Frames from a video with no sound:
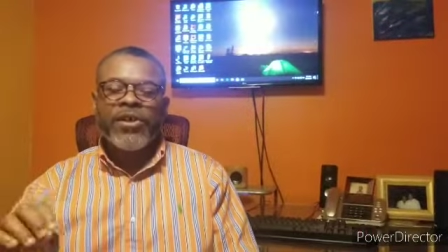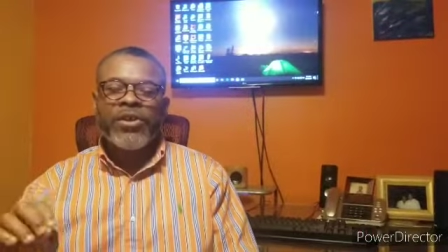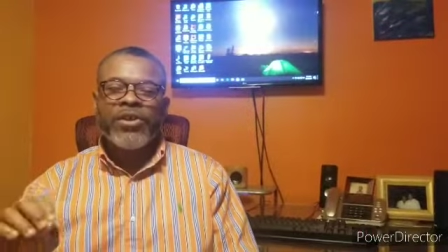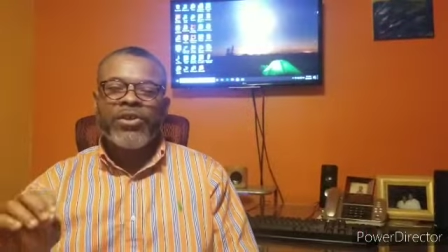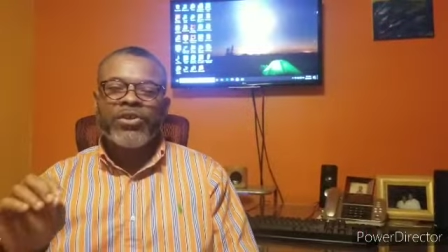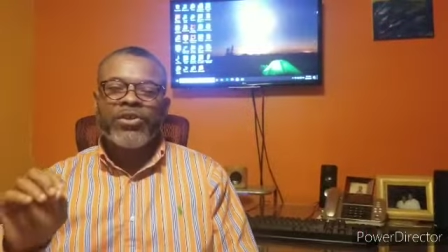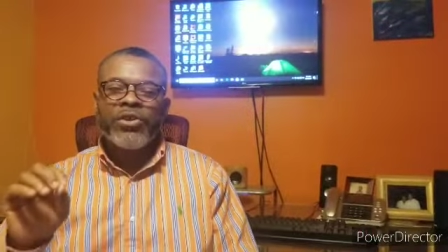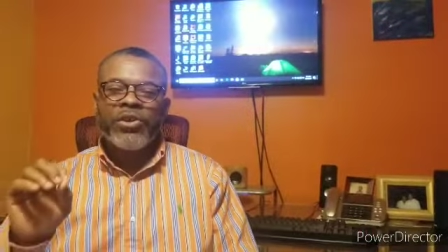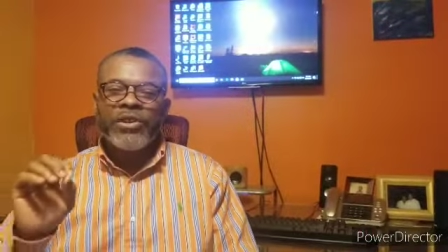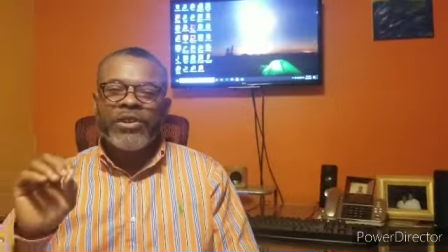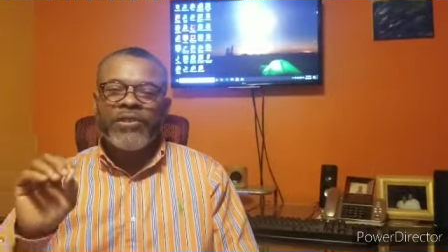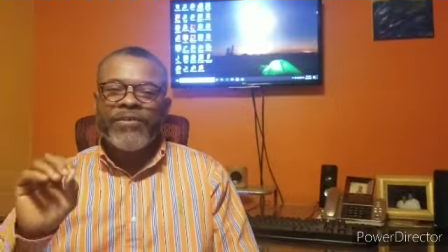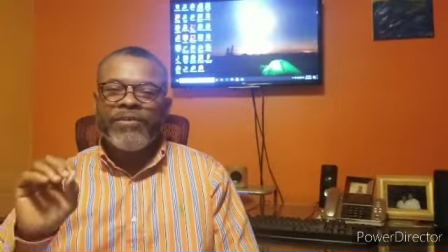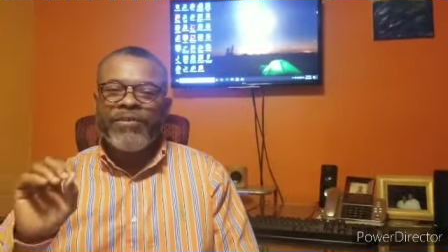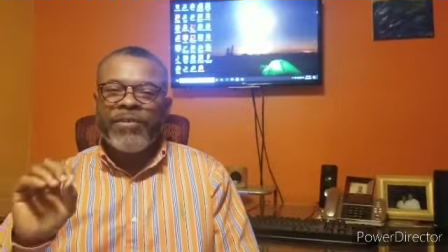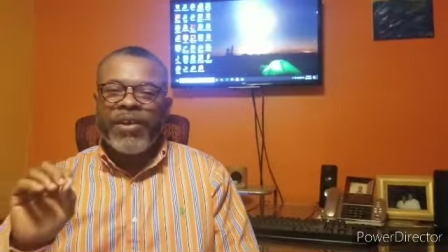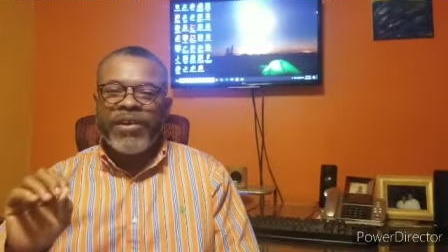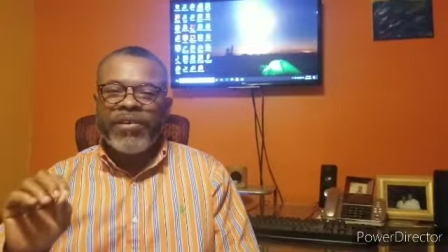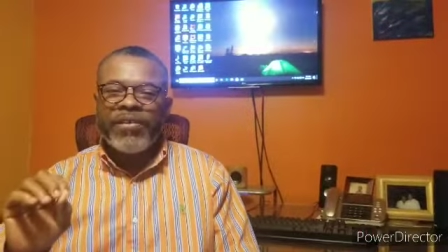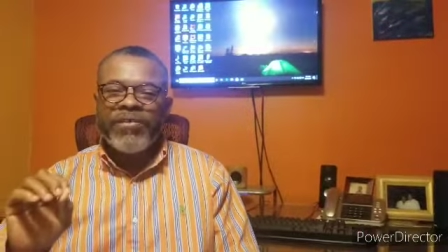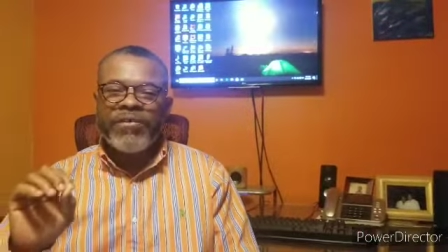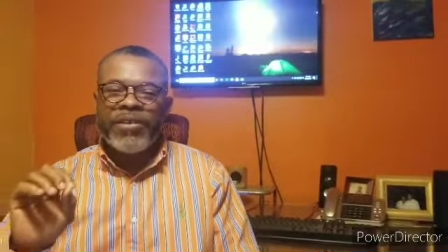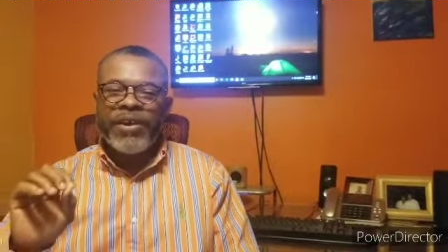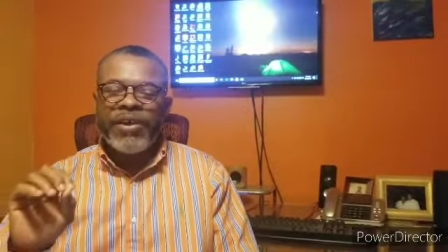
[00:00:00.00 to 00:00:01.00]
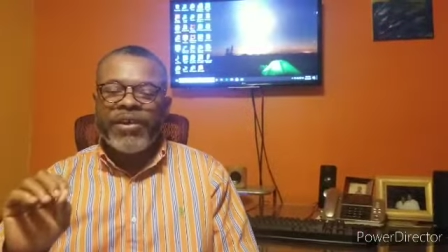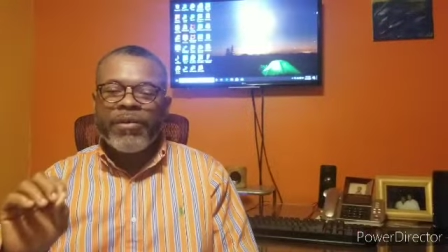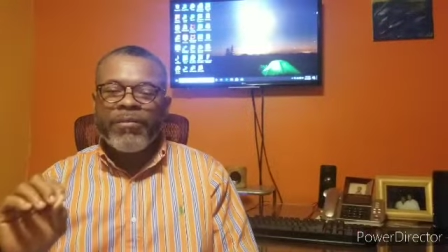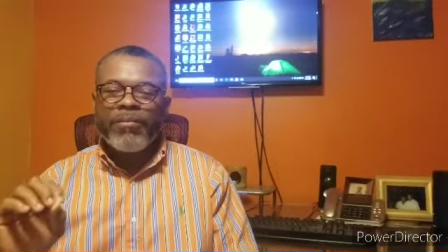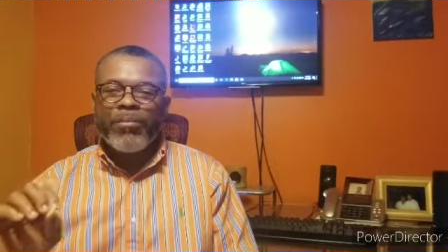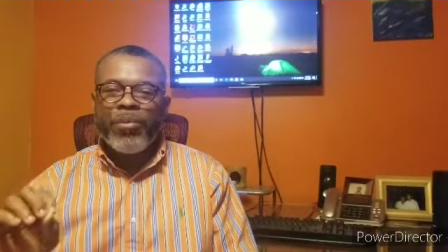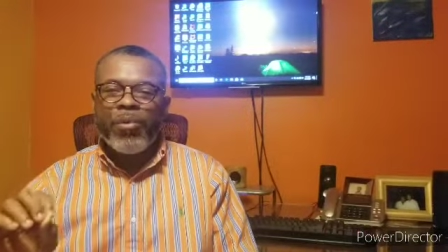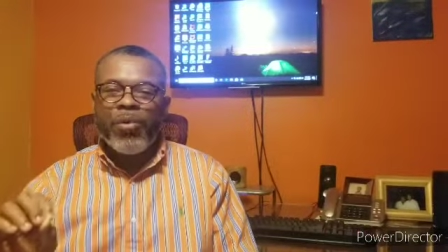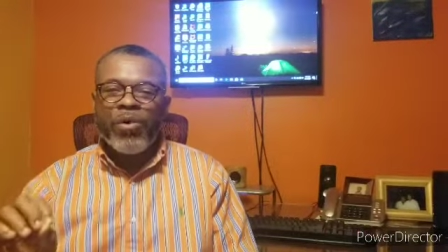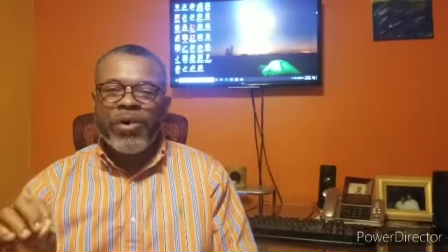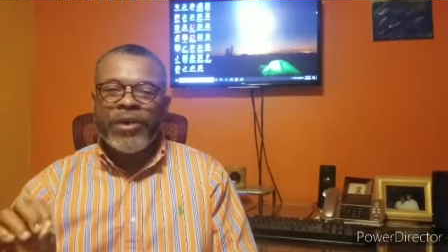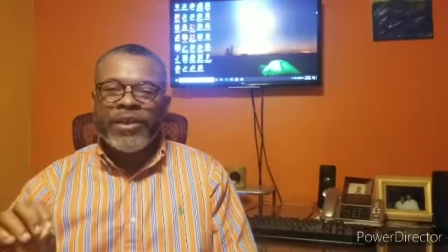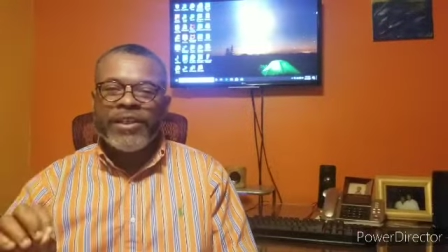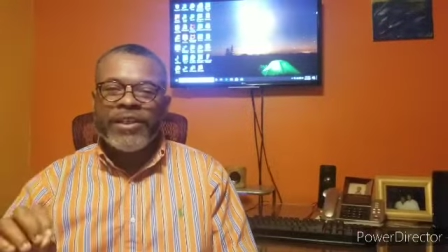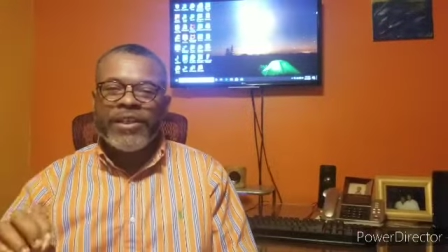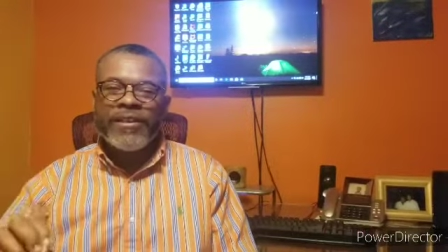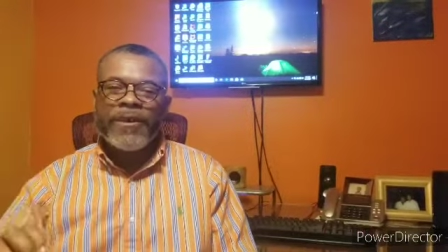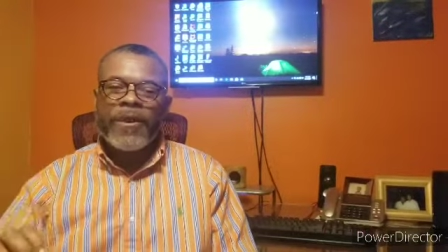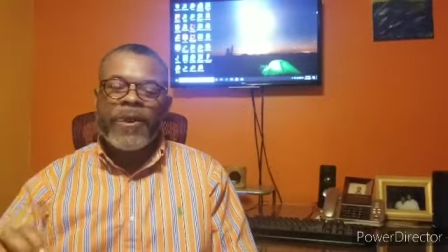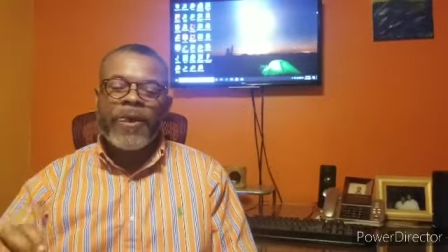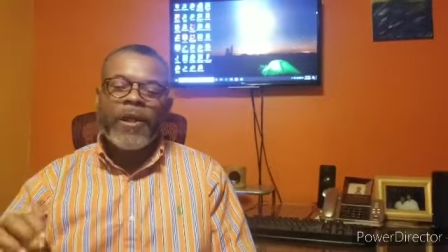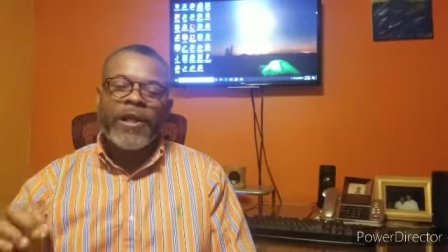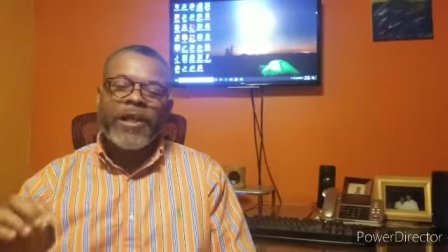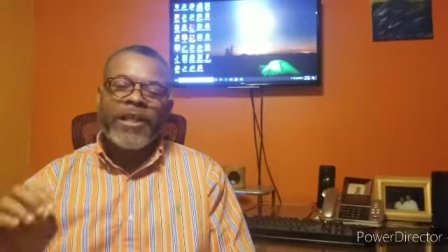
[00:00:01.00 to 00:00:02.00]
So it's very, very important
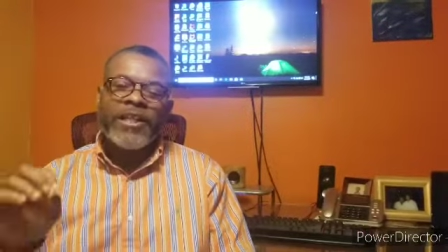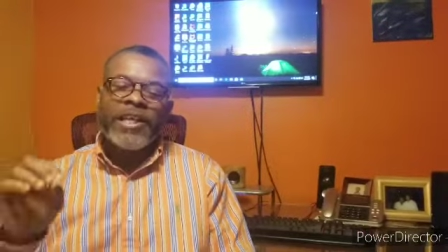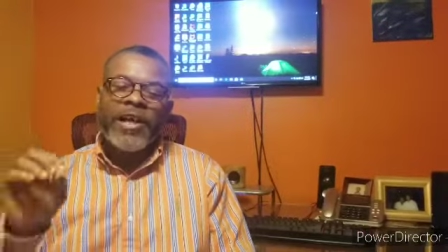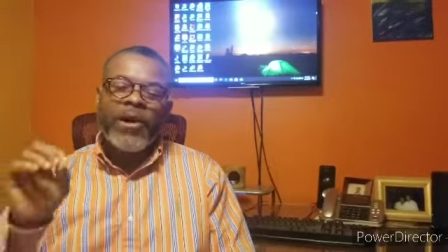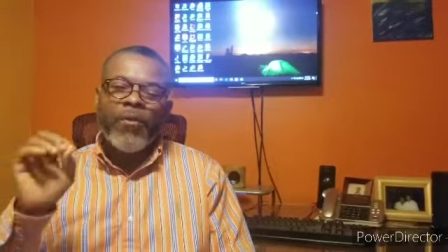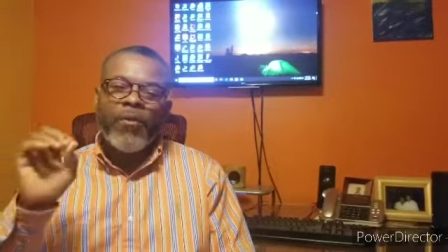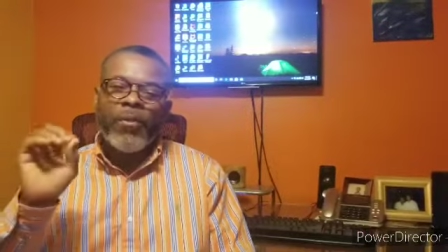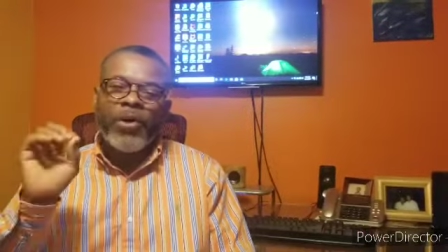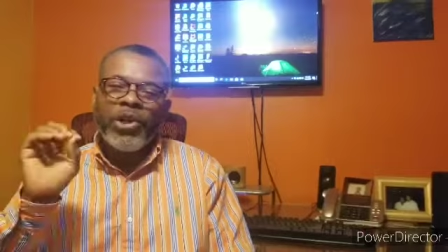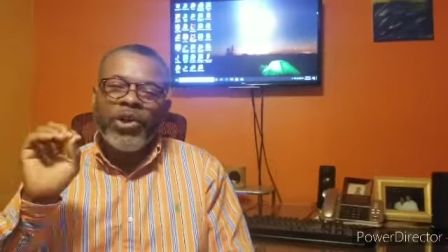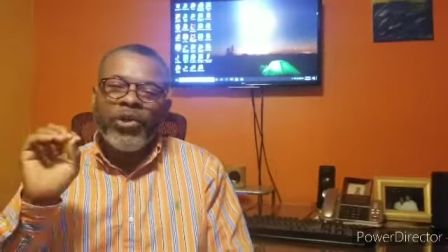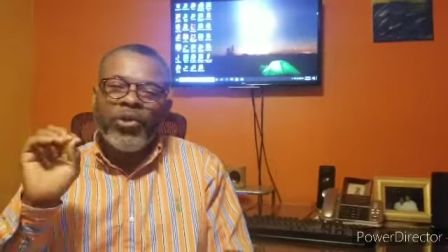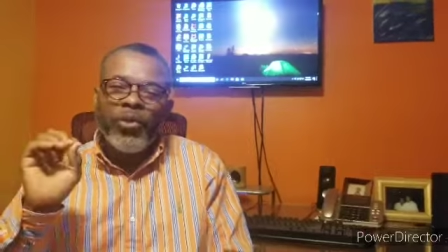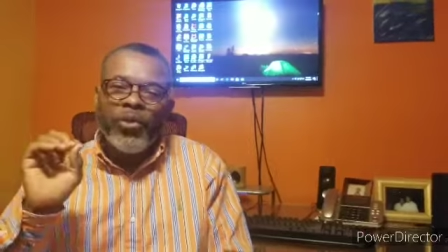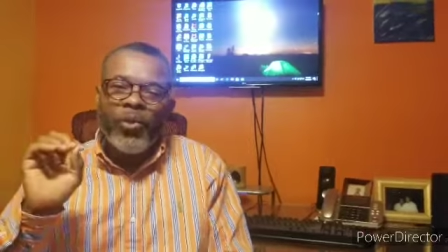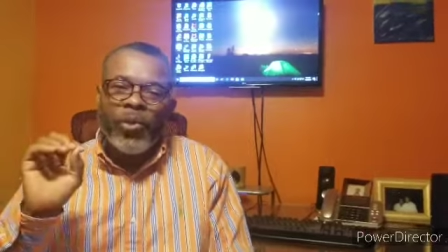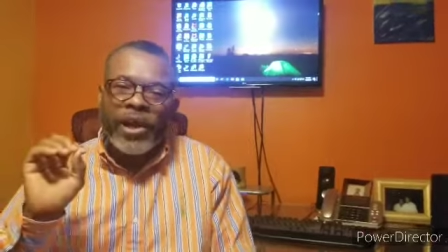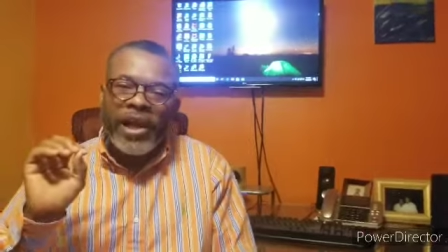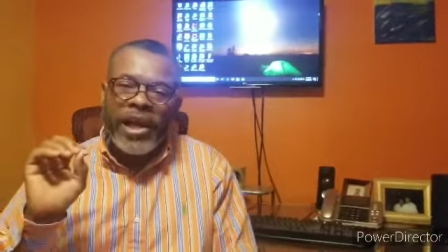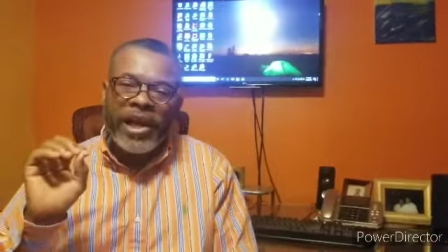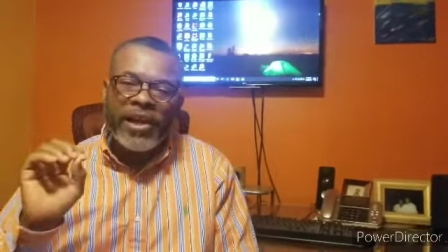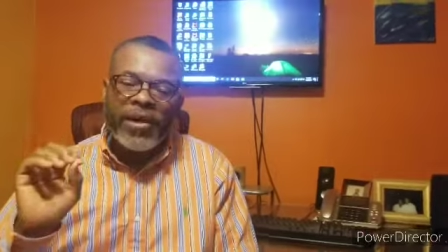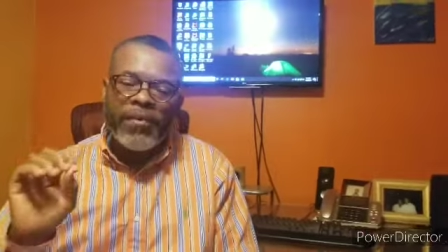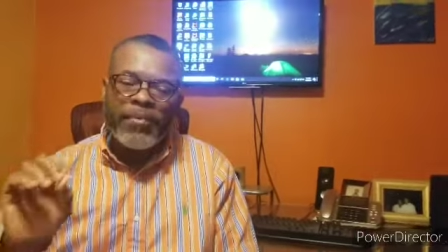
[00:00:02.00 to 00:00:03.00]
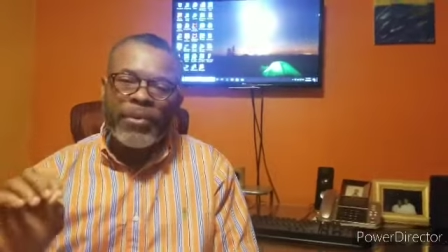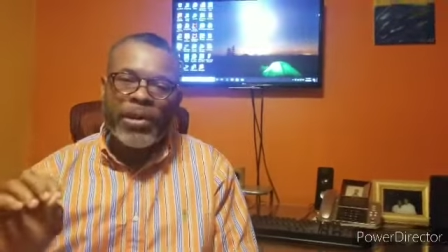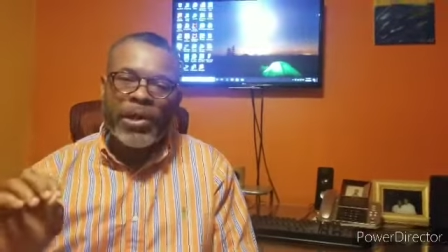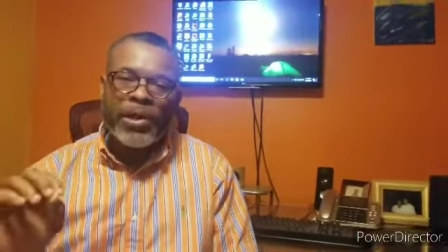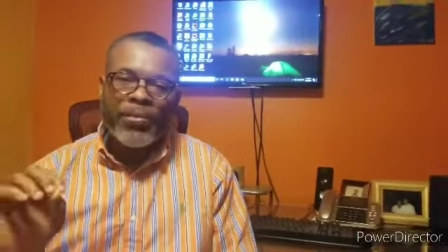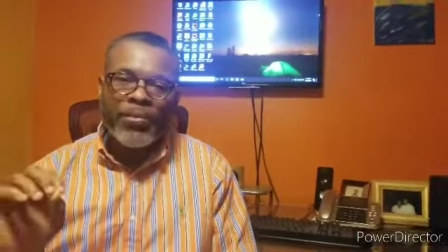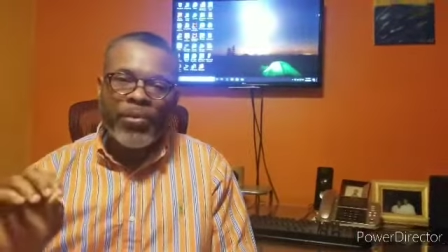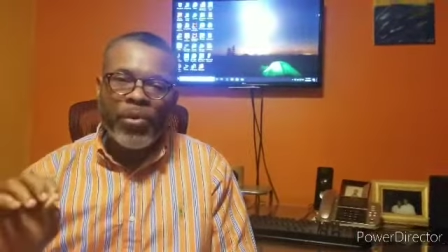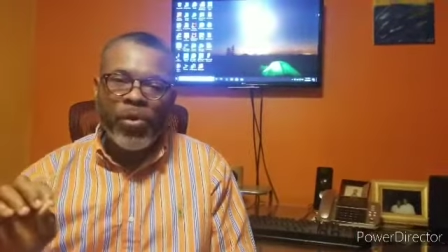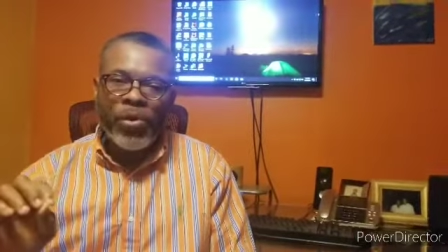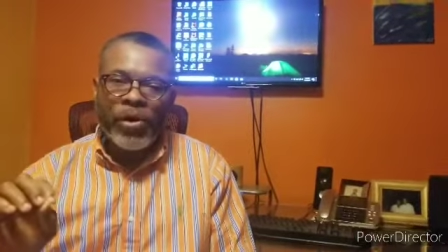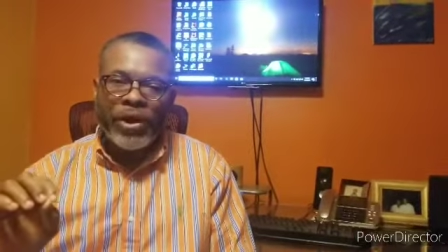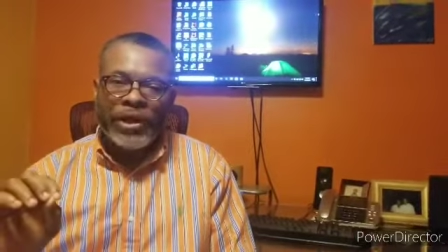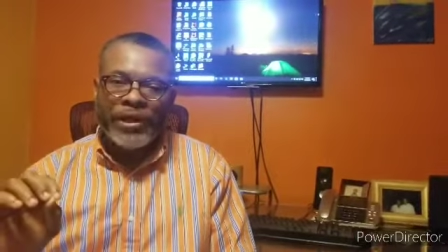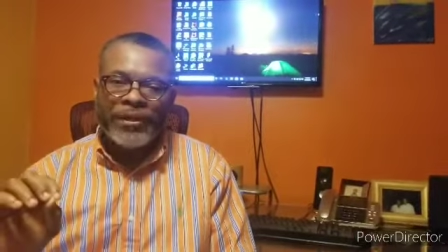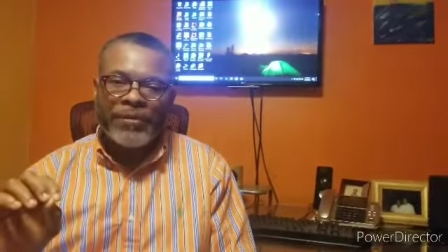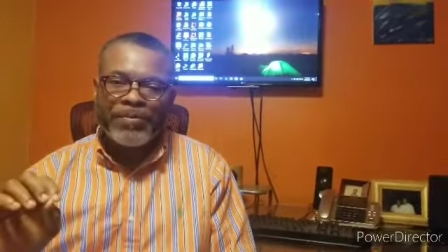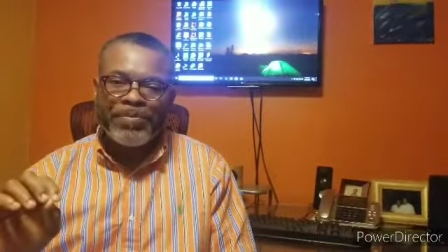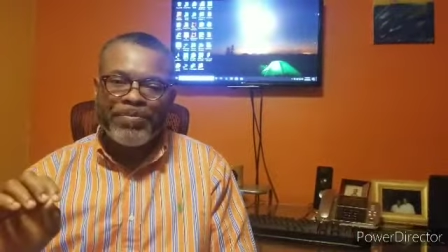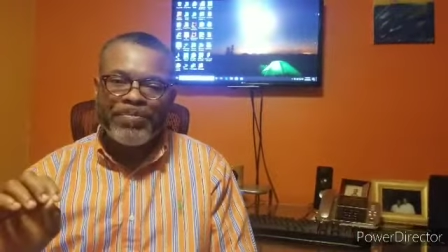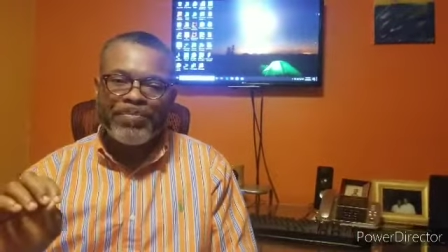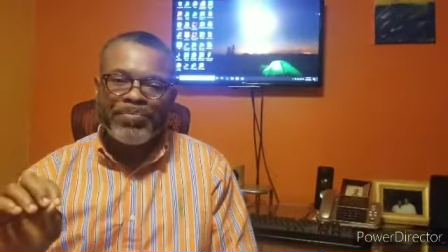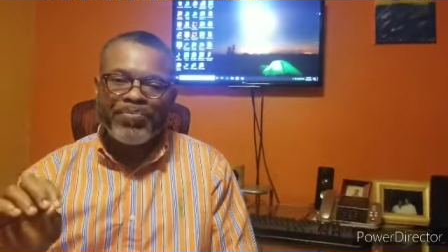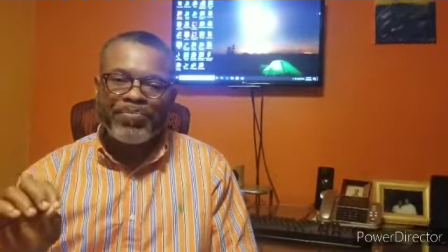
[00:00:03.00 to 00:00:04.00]
that when you get up in the
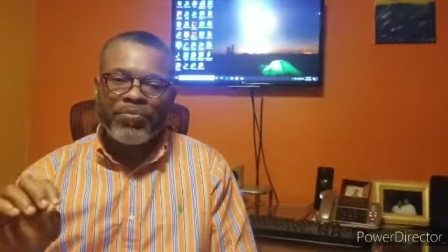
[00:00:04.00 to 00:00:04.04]
morning,